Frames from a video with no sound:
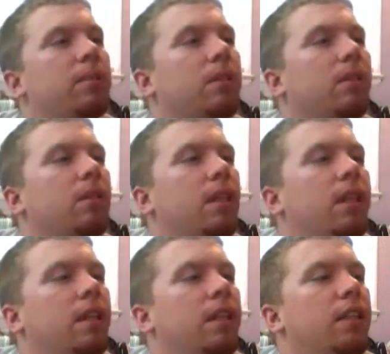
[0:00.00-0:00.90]
So
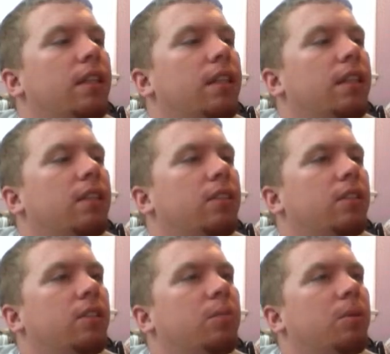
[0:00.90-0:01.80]
it's a
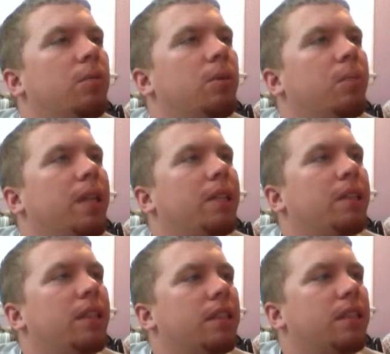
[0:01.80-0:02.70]
little bit more
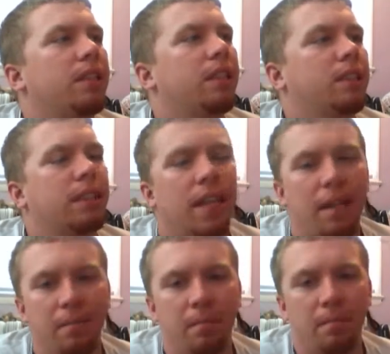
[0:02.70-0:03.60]
pinched, and it's still the
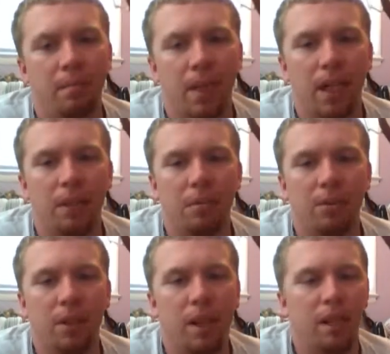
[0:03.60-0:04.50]
same nice
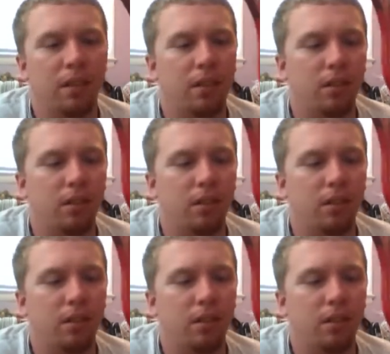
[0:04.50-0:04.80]
Proton